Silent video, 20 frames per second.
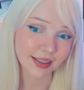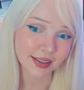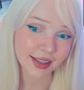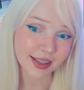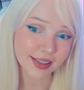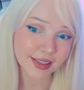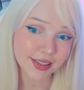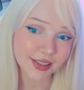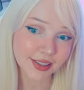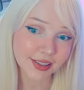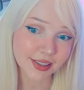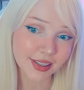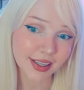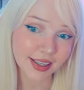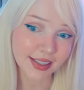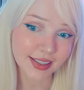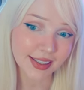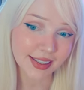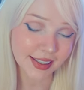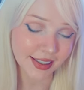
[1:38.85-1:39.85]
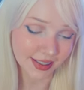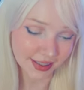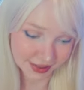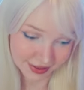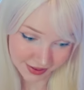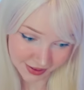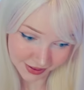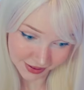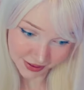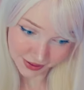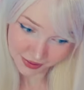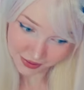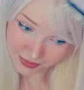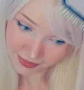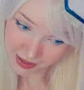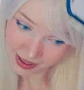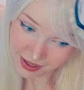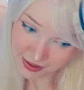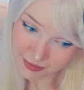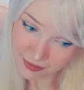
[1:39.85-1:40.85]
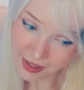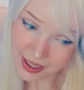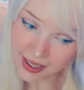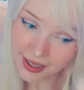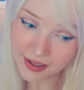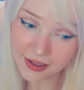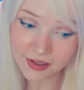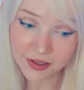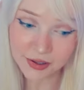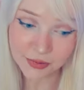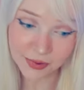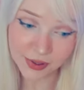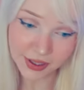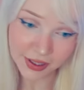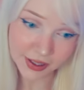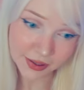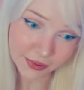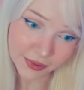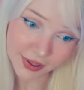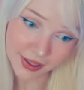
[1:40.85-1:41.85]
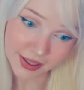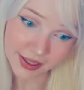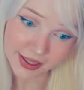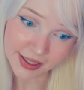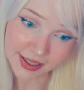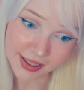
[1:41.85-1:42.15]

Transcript: That's a good idea. Oh, man, my hair is really oily